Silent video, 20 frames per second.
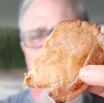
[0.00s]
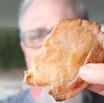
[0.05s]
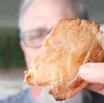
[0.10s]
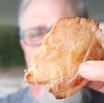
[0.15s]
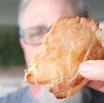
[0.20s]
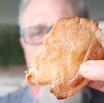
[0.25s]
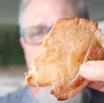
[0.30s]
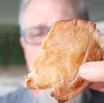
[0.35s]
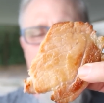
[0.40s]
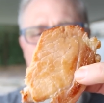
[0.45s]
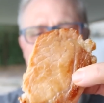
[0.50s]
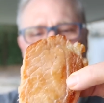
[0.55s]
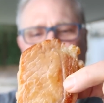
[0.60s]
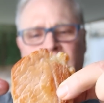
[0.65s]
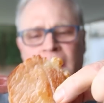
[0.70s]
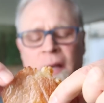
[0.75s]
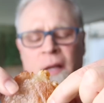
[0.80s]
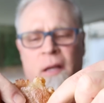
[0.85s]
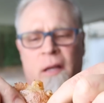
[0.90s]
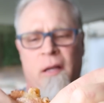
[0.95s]

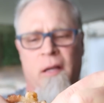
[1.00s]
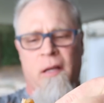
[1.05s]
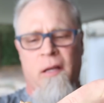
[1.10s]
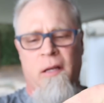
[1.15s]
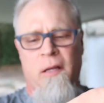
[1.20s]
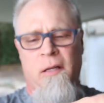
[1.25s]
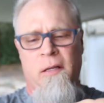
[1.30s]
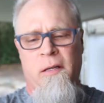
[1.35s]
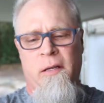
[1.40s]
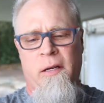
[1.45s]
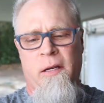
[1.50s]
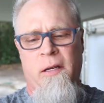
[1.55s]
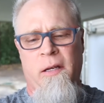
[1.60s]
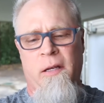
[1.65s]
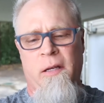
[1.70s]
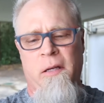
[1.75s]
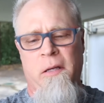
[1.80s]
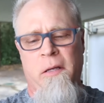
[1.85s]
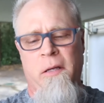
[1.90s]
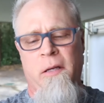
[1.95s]

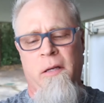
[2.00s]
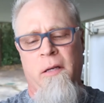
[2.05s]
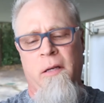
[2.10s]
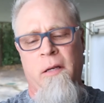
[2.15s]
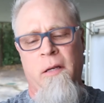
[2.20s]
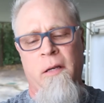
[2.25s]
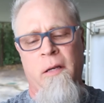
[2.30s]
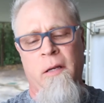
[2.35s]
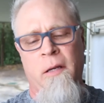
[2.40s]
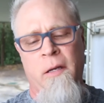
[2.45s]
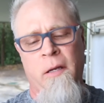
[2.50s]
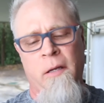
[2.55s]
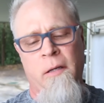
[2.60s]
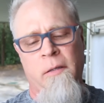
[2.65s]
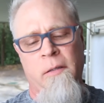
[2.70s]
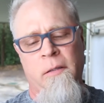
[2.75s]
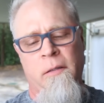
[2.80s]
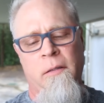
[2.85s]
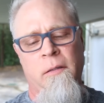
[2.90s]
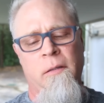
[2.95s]

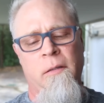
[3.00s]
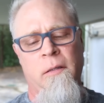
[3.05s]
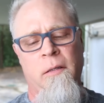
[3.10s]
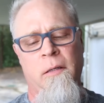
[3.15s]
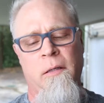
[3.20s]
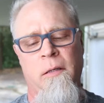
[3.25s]
[no speech]